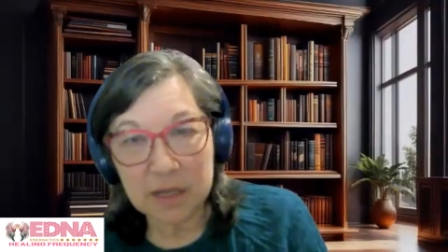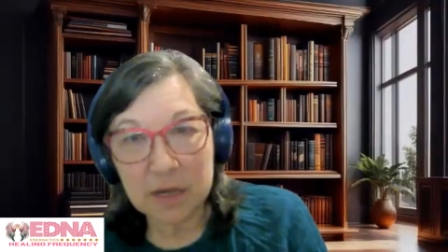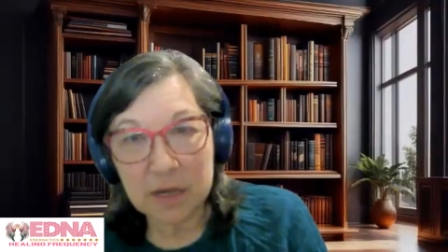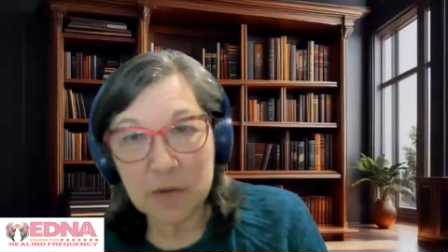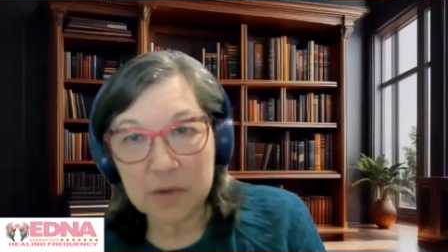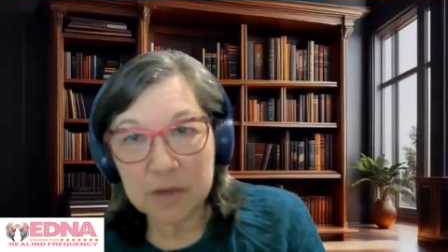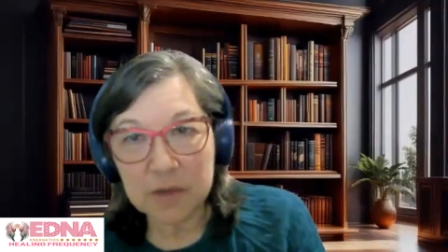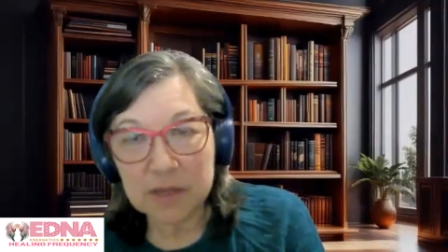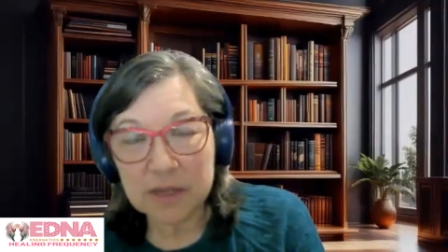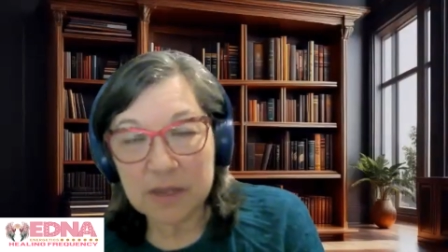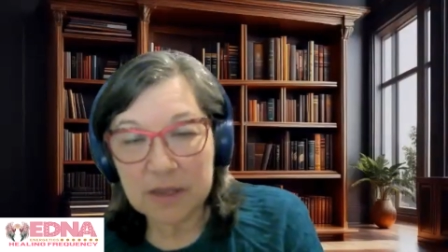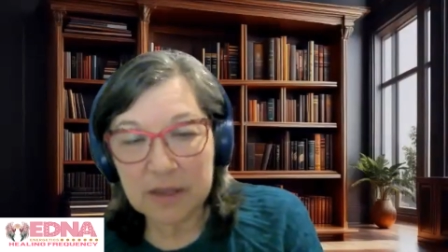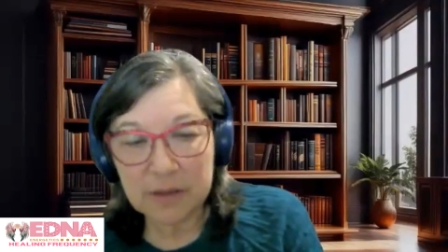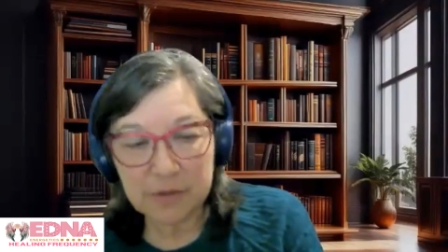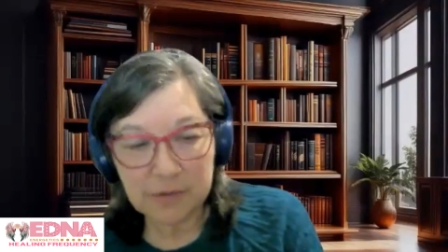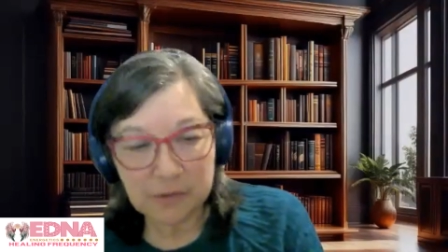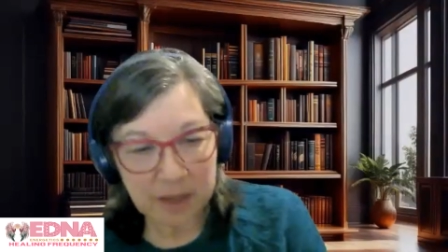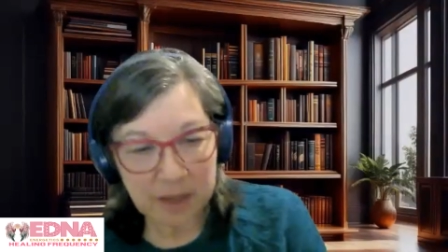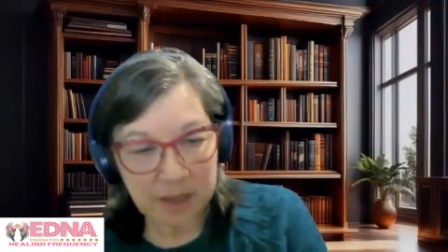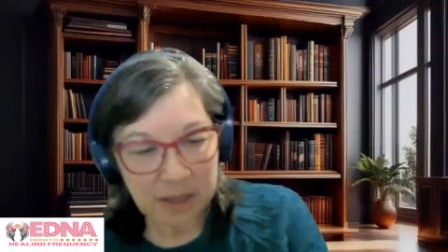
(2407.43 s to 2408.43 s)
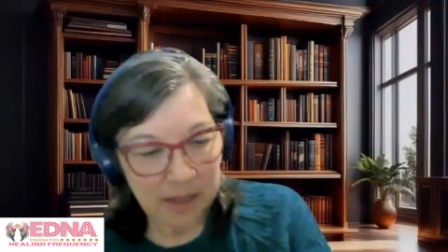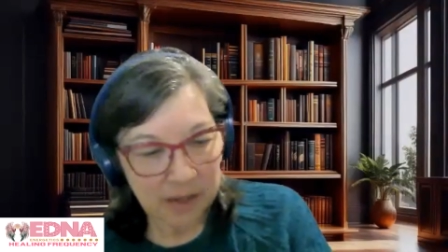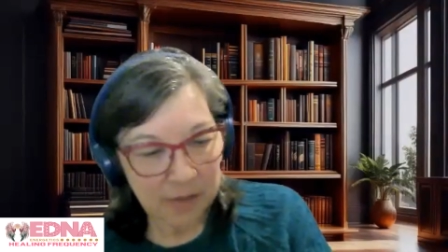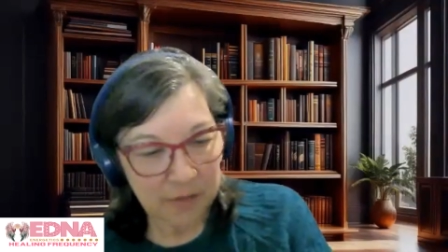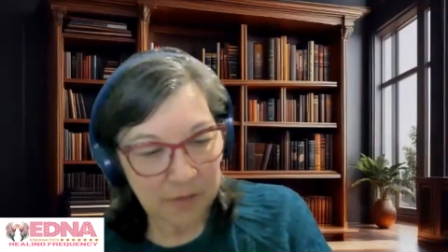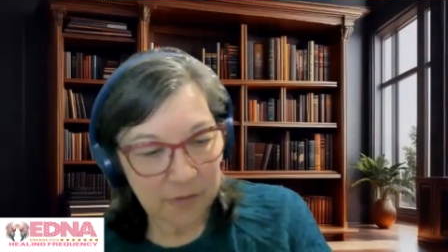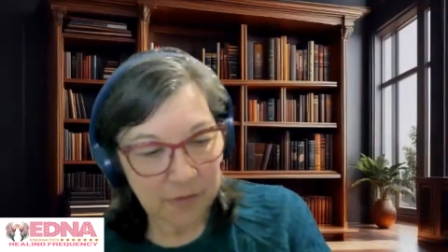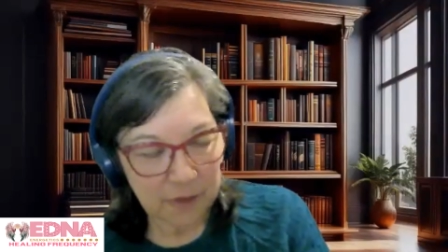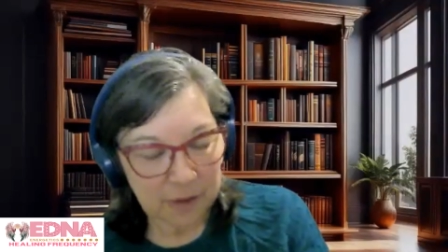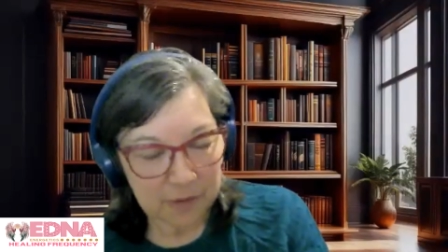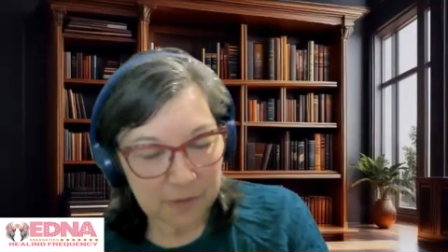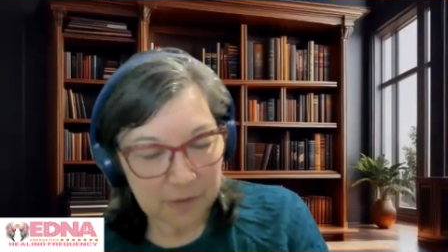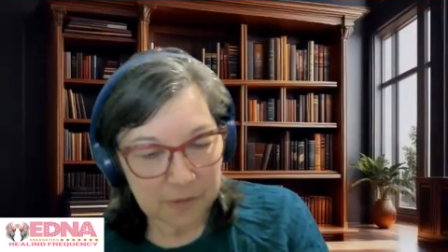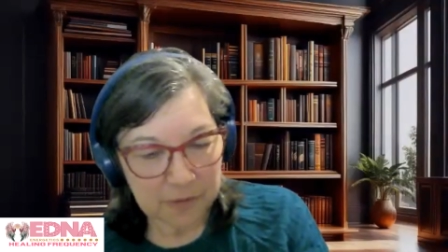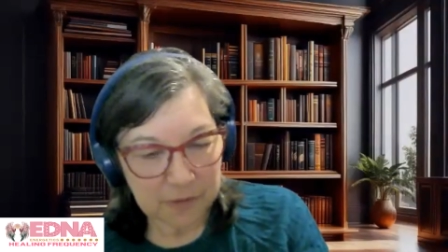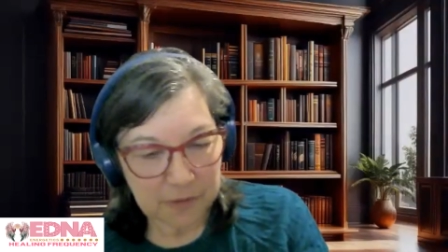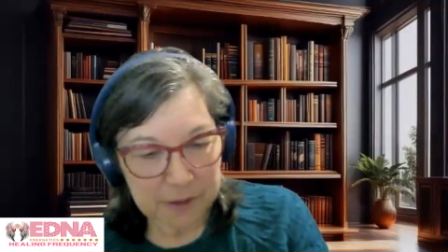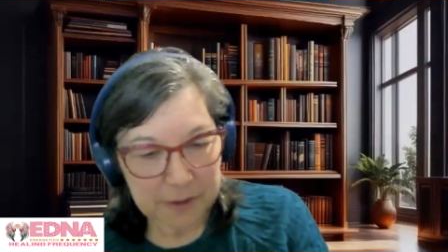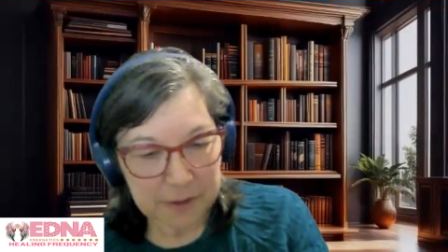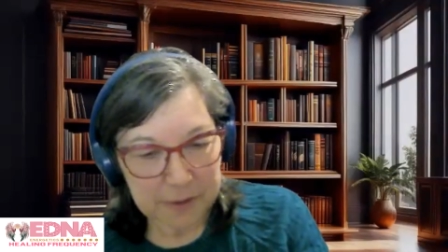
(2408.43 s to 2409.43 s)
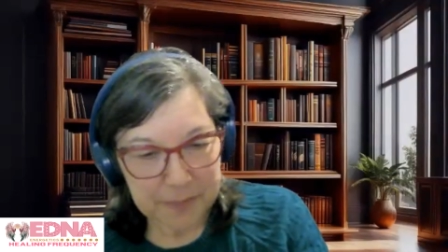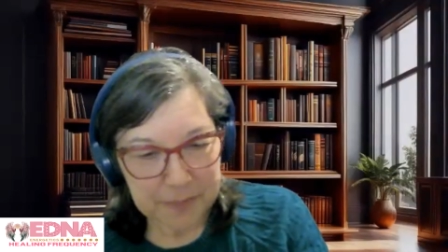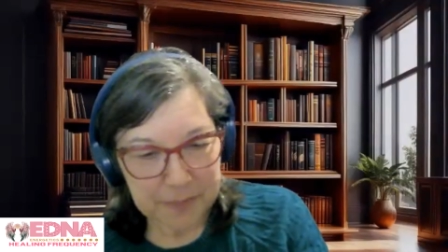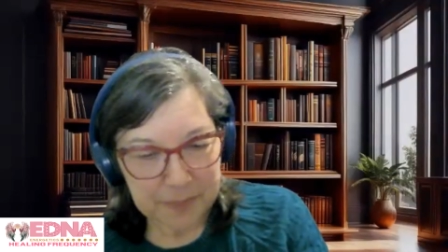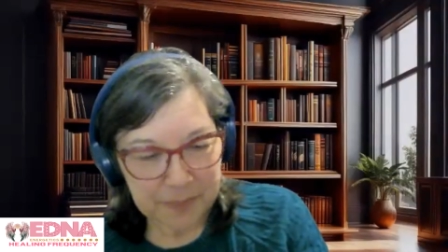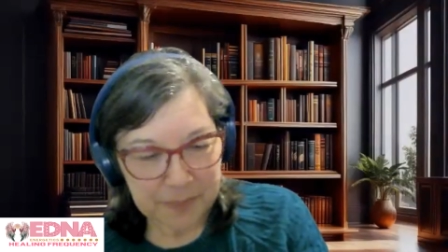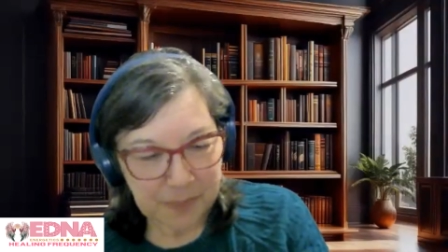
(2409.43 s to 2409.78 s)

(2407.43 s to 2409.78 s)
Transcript: And if if uh